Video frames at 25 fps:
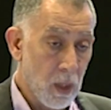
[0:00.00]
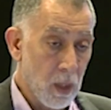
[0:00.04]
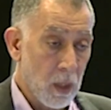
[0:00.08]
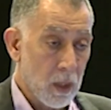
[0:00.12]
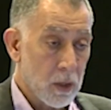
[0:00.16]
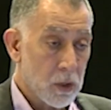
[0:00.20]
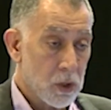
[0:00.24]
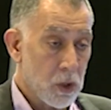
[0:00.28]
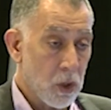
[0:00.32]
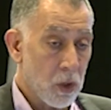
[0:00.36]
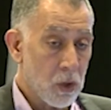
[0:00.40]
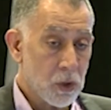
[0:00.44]

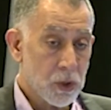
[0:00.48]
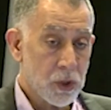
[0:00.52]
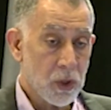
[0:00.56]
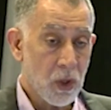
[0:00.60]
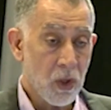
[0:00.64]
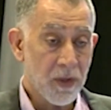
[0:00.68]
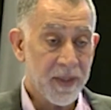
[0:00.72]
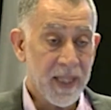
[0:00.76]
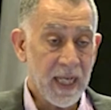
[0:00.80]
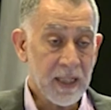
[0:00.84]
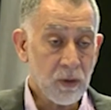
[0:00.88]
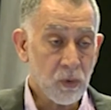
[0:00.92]
So
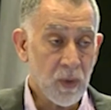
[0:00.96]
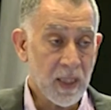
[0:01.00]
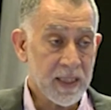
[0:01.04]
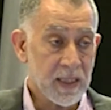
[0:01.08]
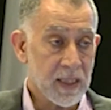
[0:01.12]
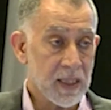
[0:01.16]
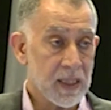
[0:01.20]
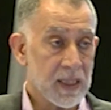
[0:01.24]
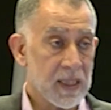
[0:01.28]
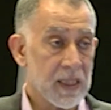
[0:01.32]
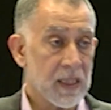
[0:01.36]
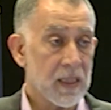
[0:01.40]
that was
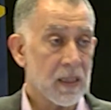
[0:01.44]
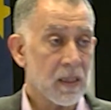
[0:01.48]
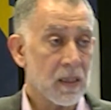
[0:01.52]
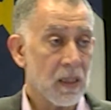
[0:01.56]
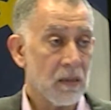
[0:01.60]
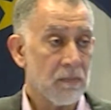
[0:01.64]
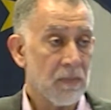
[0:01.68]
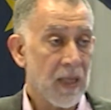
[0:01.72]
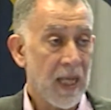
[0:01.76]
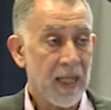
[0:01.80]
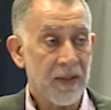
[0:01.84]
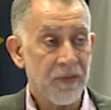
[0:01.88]
the
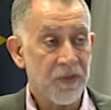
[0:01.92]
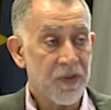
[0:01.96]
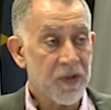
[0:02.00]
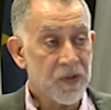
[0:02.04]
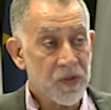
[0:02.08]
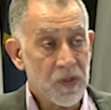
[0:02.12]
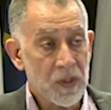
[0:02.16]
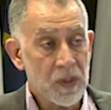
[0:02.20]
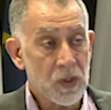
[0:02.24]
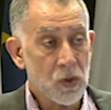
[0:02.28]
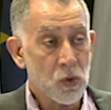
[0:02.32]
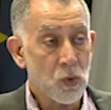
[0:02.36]
system, and
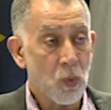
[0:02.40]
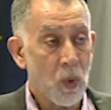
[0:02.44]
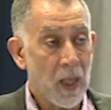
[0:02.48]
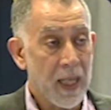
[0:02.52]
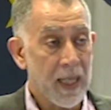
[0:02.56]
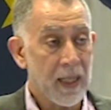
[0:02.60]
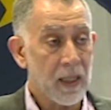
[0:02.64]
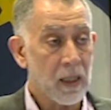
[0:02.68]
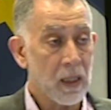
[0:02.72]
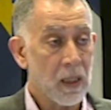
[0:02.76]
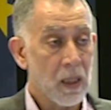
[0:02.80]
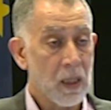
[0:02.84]
this is
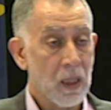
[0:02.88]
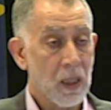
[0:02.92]
when